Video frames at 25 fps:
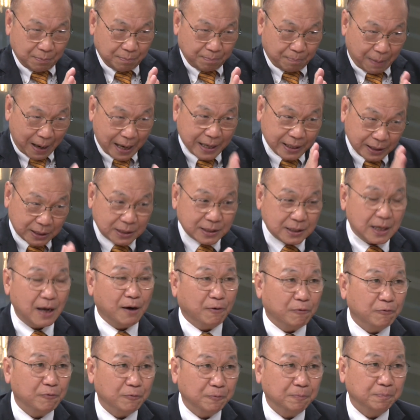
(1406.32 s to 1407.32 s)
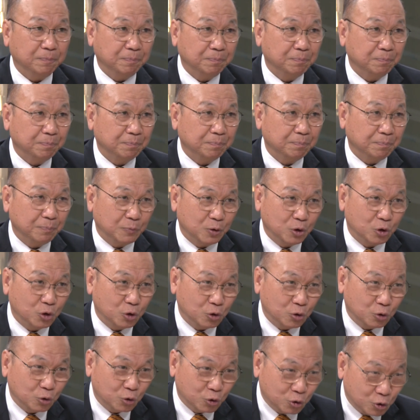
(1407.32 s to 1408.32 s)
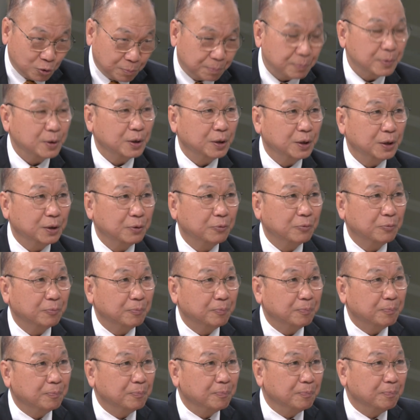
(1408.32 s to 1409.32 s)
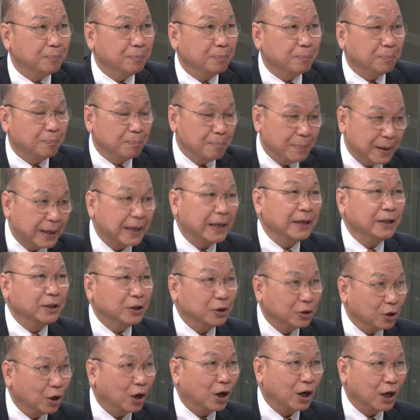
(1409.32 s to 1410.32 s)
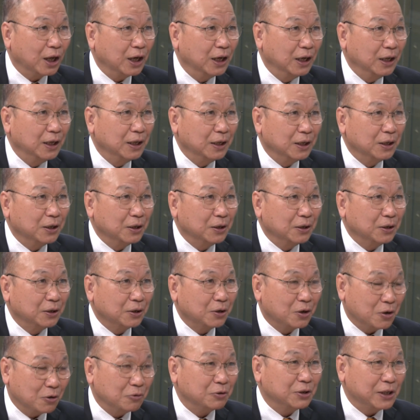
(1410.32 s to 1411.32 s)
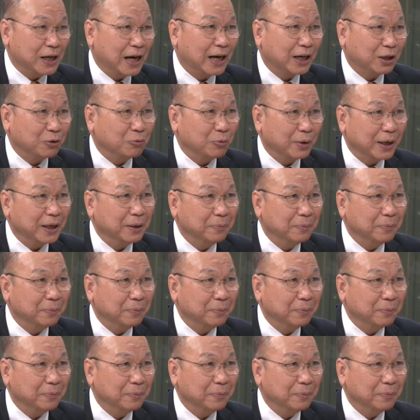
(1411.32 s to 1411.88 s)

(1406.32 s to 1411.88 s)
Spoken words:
by itself should be making the dollar go the other way.